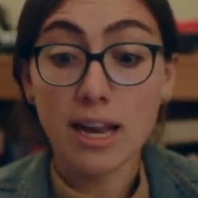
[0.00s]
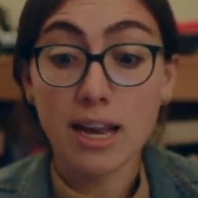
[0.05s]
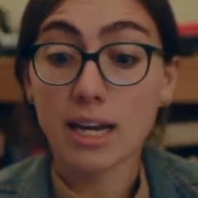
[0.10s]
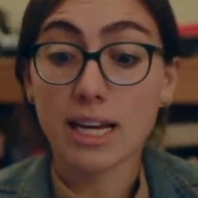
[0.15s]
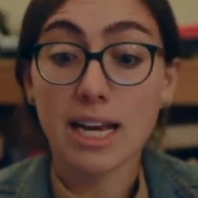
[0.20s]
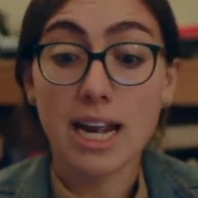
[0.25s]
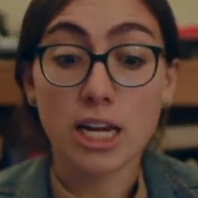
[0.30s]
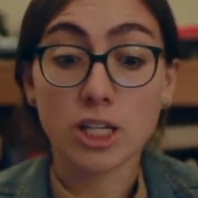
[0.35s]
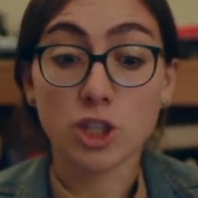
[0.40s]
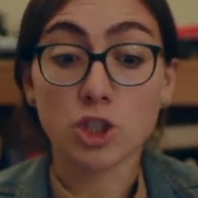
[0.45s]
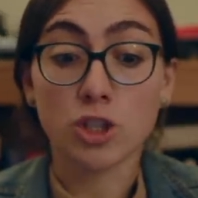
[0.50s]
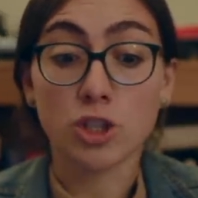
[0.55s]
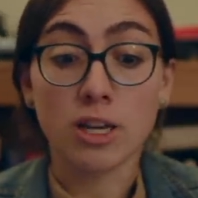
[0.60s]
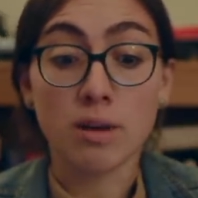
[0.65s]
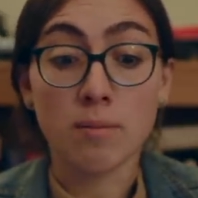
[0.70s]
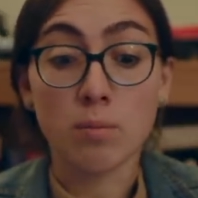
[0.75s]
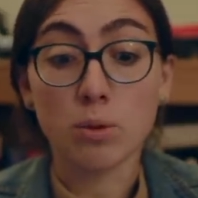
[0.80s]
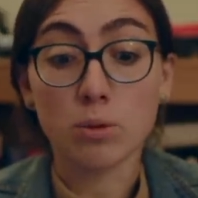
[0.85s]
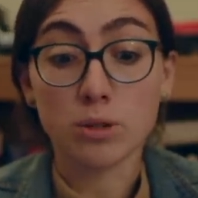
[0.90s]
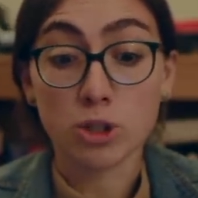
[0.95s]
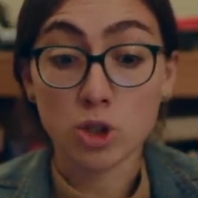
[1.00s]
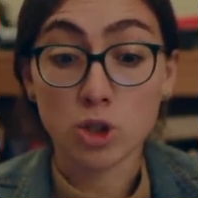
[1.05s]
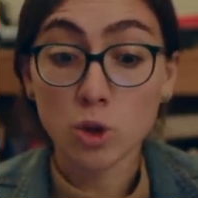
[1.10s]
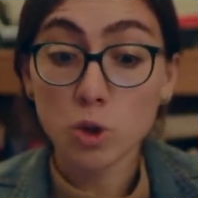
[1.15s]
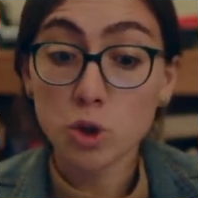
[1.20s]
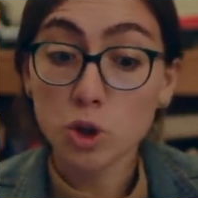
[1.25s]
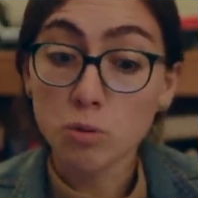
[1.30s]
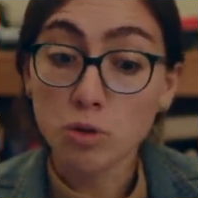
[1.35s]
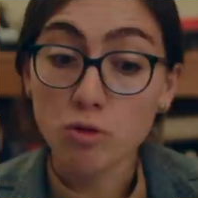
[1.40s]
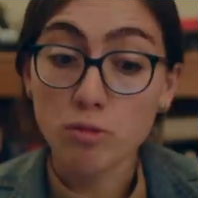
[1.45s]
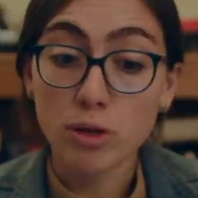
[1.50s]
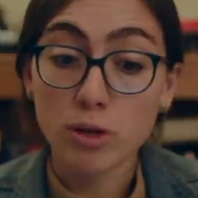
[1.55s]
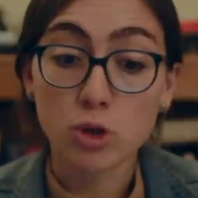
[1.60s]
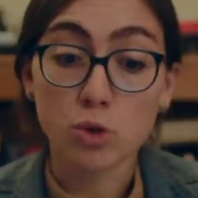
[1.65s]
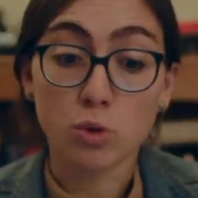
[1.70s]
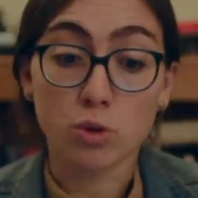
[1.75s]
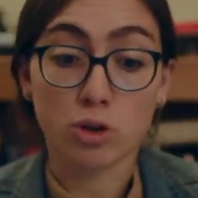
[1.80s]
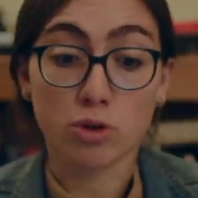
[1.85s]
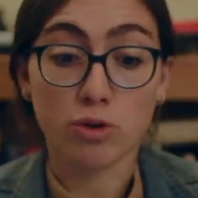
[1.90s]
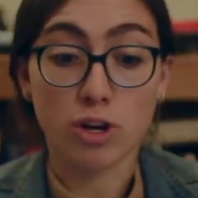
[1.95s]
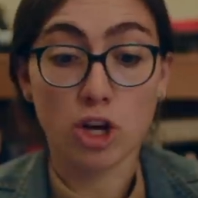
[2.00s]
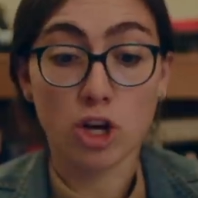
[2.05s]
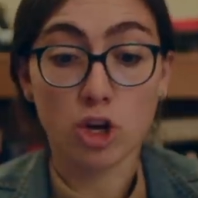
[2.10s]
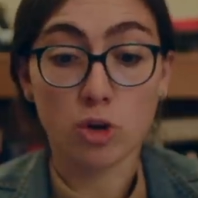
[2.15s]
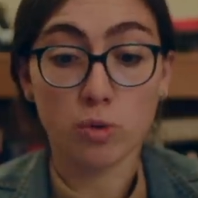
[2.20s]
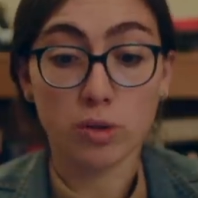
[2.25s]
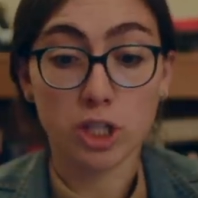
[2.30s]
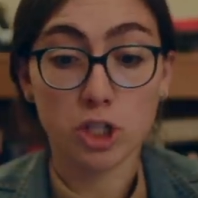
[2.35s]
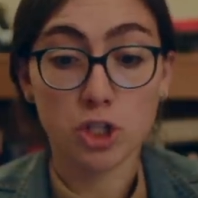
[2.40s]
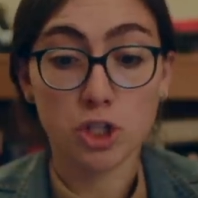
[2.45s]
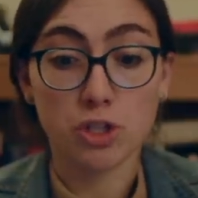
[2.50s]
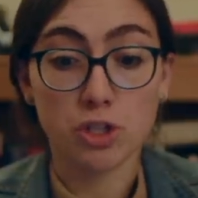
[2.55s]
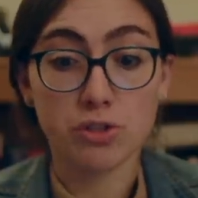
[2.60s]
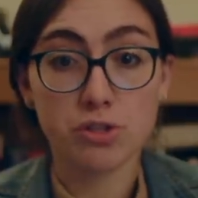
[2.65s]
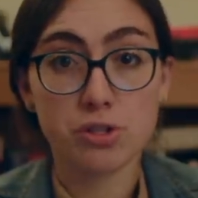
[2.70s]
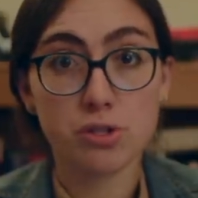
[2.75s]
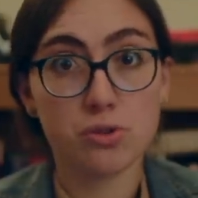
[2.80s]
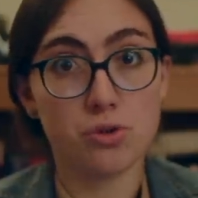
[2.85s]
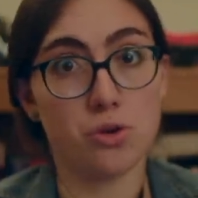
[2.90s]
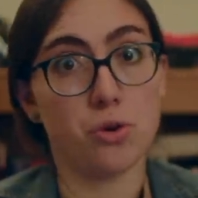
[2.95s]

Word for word: and it can actually embolden social movements or create coalitions.